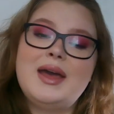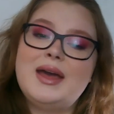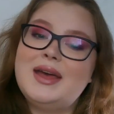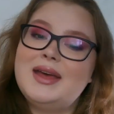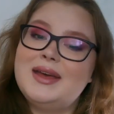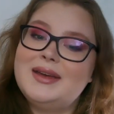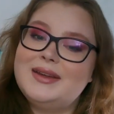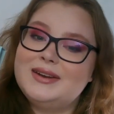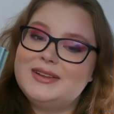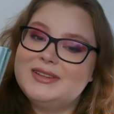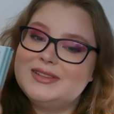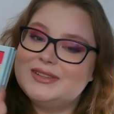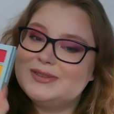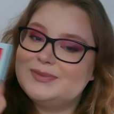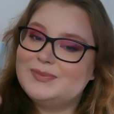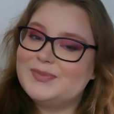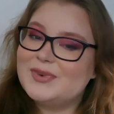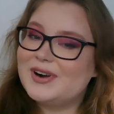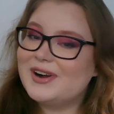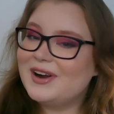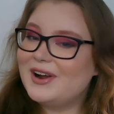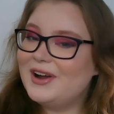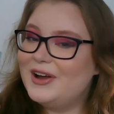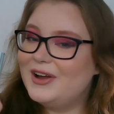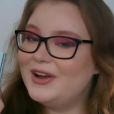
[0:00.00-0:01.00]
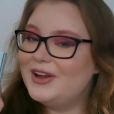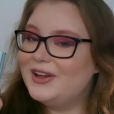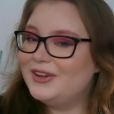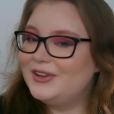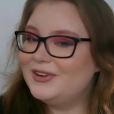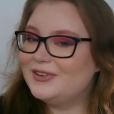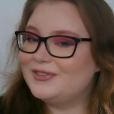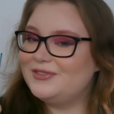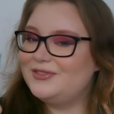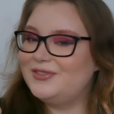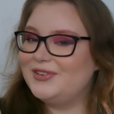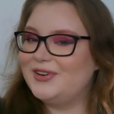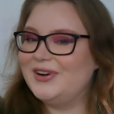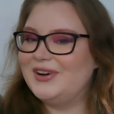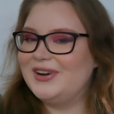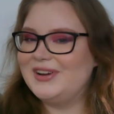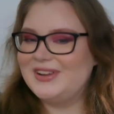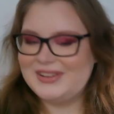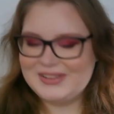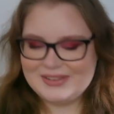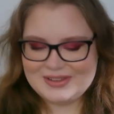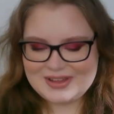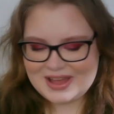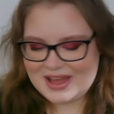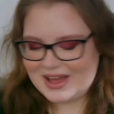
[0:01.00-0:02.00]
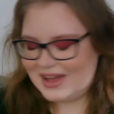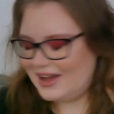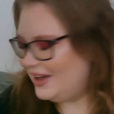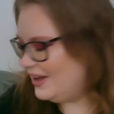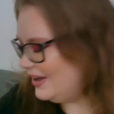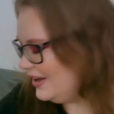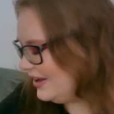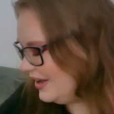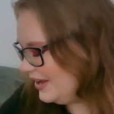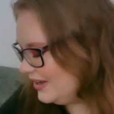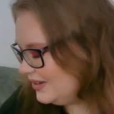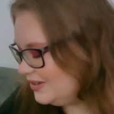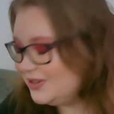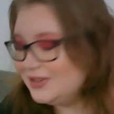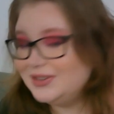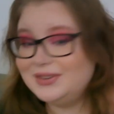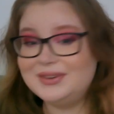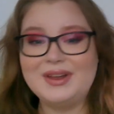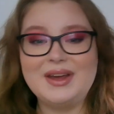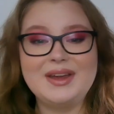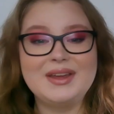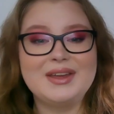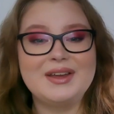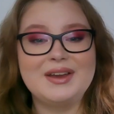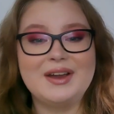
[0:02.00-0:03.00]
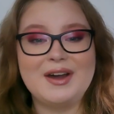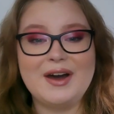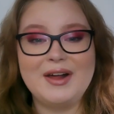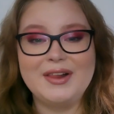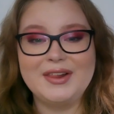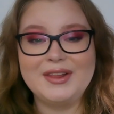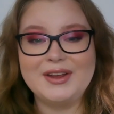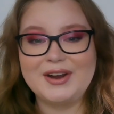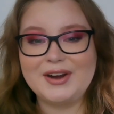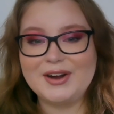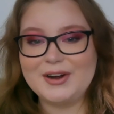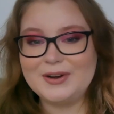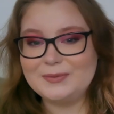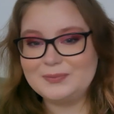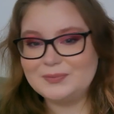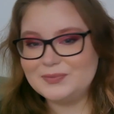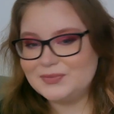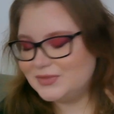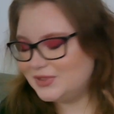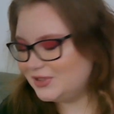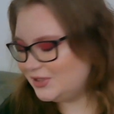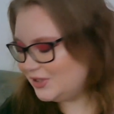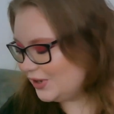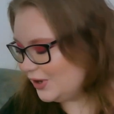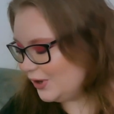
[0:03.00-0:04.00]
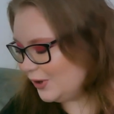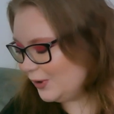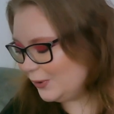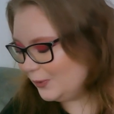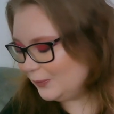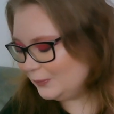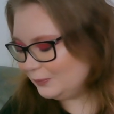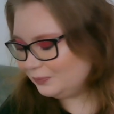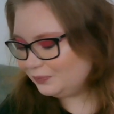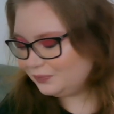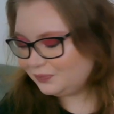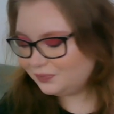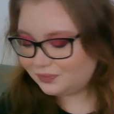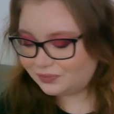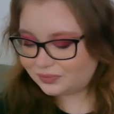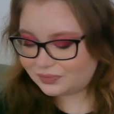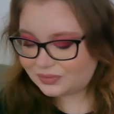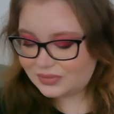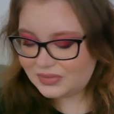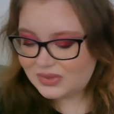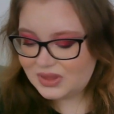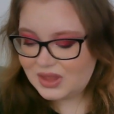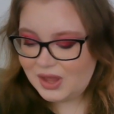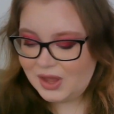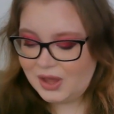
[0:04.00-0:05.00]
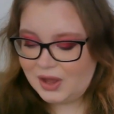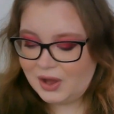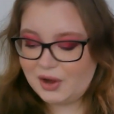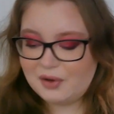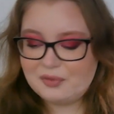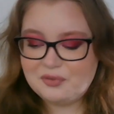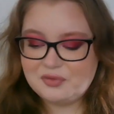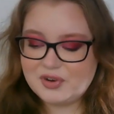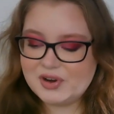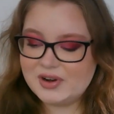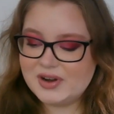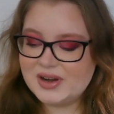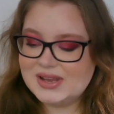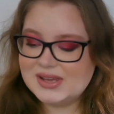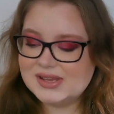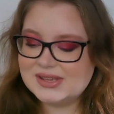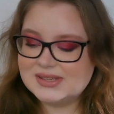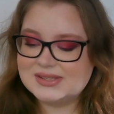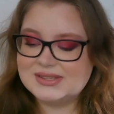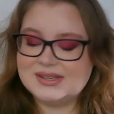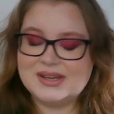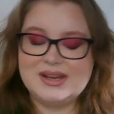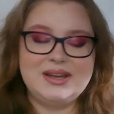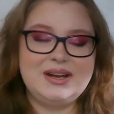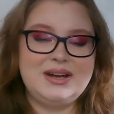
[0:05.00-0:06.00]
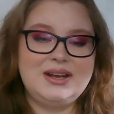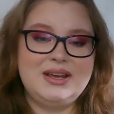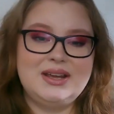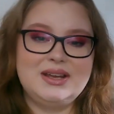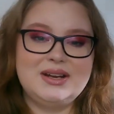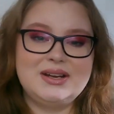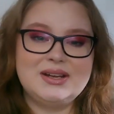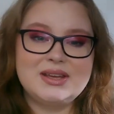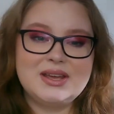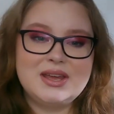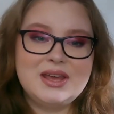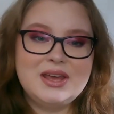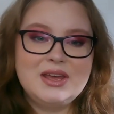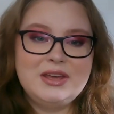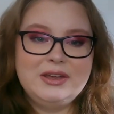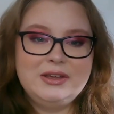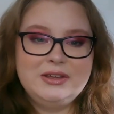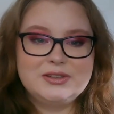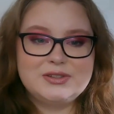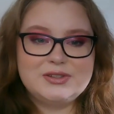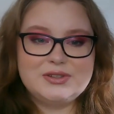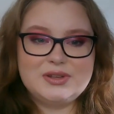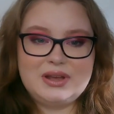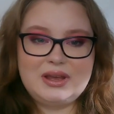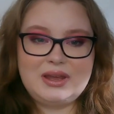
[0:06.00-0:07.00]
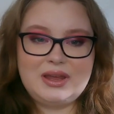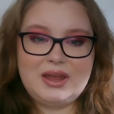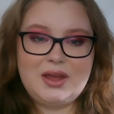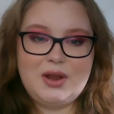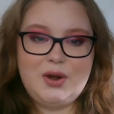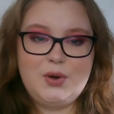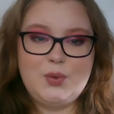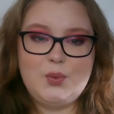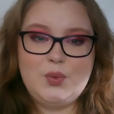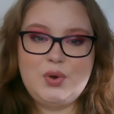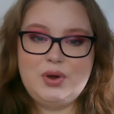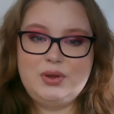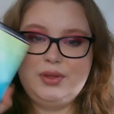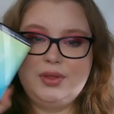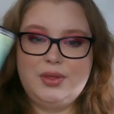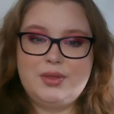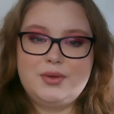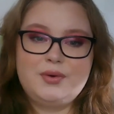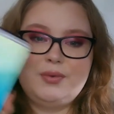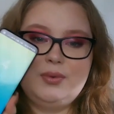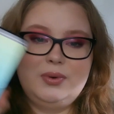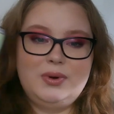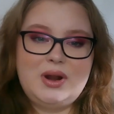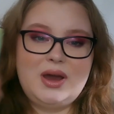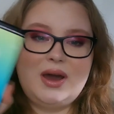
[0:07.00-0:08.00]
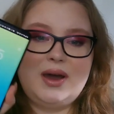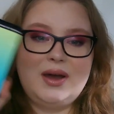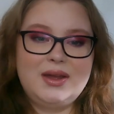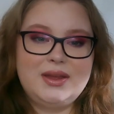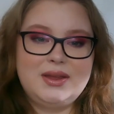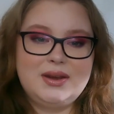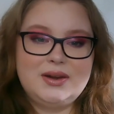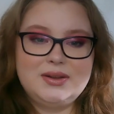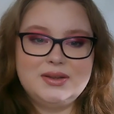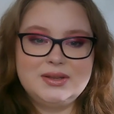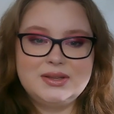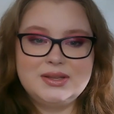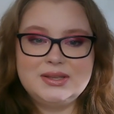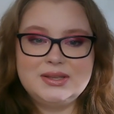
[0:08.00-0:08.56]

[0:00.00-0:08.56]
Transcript: and it's more colorful. I do like color, so I'm very excited. So again, 1 through 9, and